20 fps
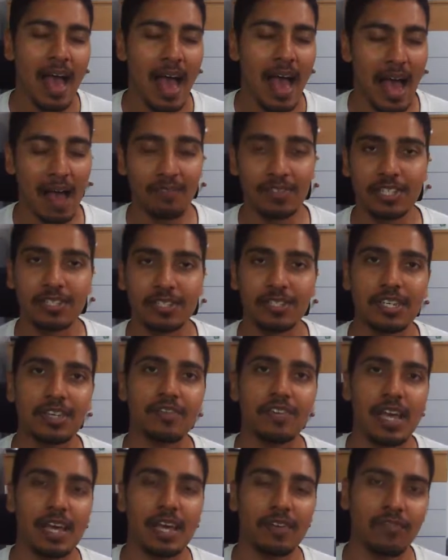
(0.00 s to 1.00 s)
having to
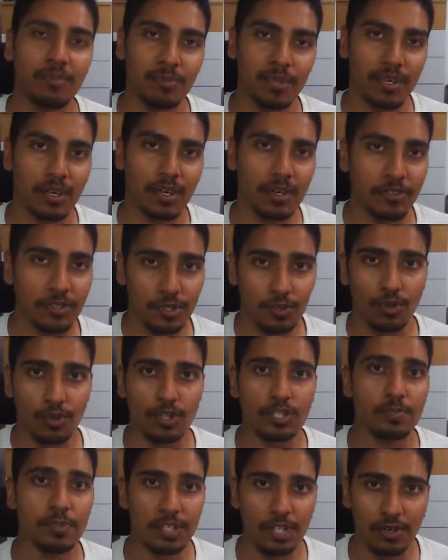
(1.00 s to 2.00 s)
deviate from the
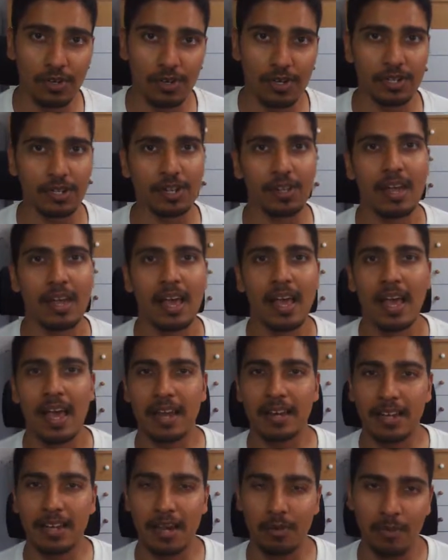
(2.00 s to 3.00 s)
source material
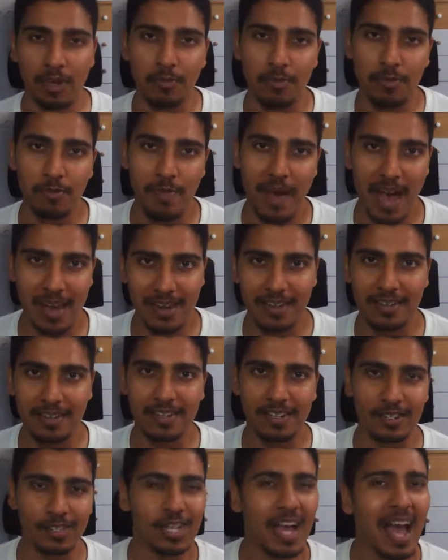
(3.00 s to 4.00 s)
and coming up with bad
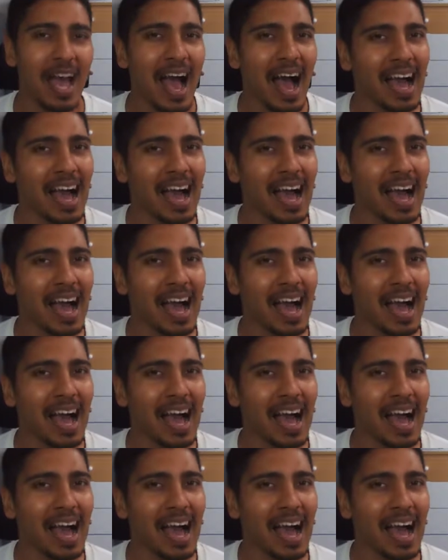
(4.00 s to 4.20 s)
endings,